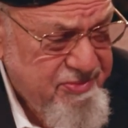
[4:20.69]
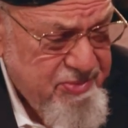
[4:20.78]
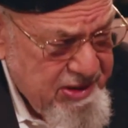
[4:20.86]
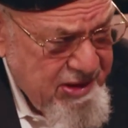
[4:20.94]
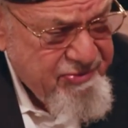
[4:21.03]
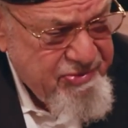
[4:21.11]

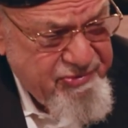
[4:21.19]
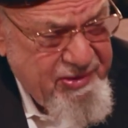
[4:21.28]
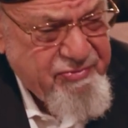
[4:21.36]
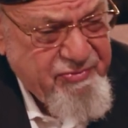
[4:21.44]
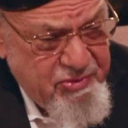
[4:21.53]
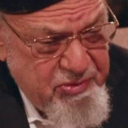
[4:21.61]
We have, in
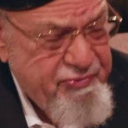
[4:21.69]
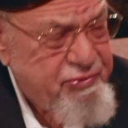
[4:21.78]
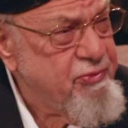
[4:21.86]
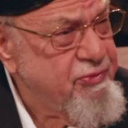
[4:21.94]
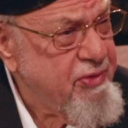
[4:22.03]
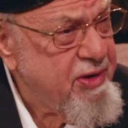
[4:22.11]
fact, very
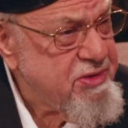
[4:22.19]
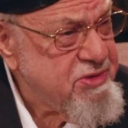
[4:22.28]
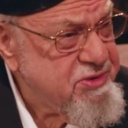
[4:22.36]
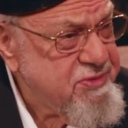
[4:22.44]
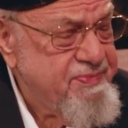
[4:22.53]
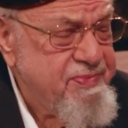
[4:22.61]
few
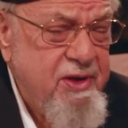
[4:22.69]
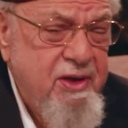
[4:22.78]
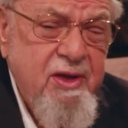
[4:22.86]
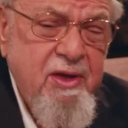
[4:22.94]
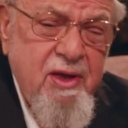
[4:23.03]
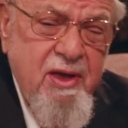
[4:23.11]
friends.
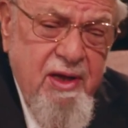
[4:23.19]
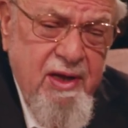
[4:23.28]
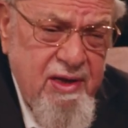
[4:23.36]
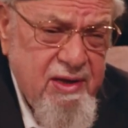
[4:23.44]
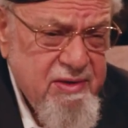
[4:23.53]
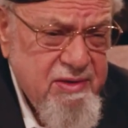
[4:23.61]

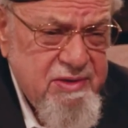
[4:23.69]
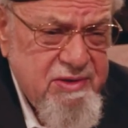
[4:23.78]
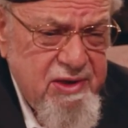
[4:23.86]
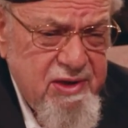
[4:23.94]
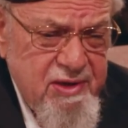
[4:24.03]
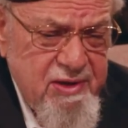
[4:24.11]

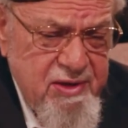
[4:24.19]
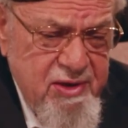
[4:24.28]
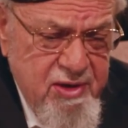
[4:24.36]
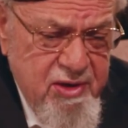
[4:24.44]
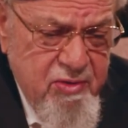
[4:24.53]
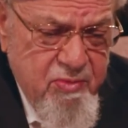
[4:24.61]

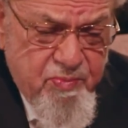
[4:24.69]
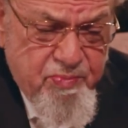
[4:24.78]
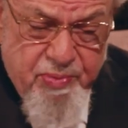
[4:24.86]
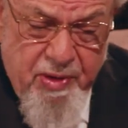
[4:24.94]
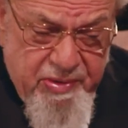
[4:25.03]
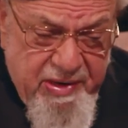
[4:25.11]

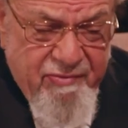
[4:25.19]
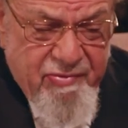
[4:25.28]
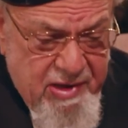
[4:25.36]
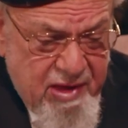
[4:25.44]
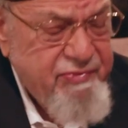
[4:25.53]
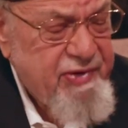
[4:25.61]
But we have a
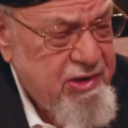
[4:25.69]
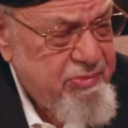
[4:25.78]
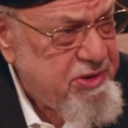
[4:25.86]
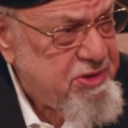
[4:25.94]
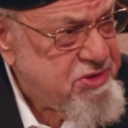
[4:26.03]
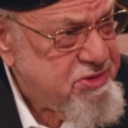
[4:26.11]
lot of
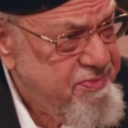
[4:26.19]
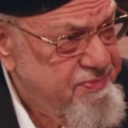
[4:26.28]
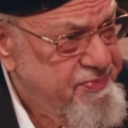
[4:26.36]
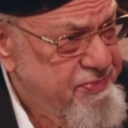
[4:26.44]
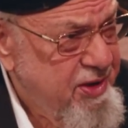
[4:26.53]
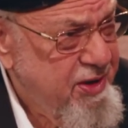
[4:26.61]
enemies.
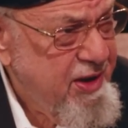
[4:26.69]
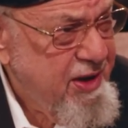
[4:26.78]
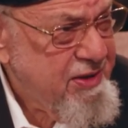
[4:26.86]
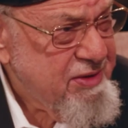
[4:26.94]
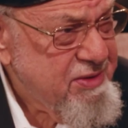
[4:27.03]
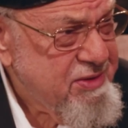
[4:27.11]

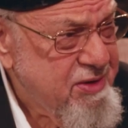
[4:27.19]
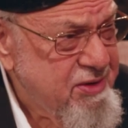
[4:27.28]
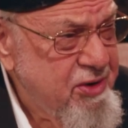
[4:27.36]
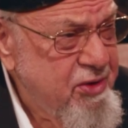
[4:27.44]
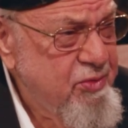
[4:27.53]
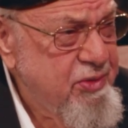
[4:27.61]

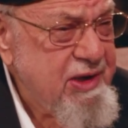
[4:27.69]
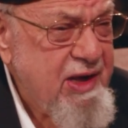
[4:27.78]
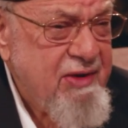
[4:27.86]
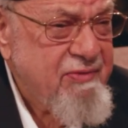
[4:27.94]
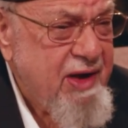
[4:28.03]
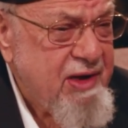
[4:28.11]
We
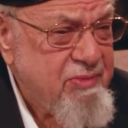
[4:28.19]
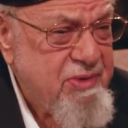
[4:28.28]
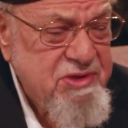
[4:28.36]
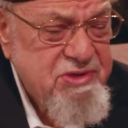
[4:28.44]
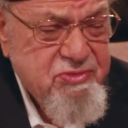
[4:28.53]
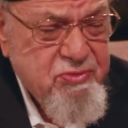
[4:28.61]
have
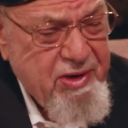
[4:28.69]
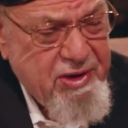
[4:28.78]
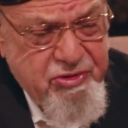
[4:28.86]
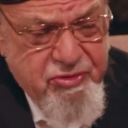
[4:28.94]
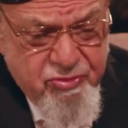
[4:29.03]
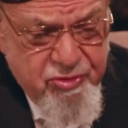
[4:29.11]
enemies
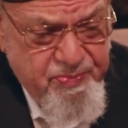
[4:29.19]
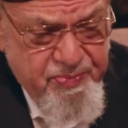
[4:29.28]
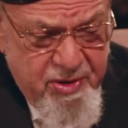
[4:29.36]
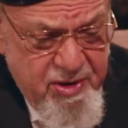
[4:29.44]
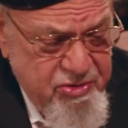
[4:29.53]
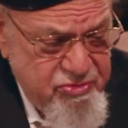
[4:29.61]
throughout Europe,
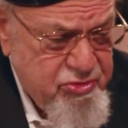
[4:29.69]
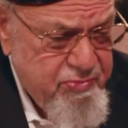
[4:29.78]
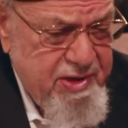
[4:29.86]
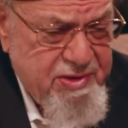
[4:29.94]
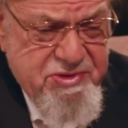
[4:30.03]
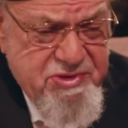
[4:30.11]

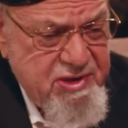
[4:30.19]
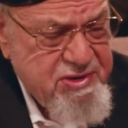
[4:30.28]
tremendous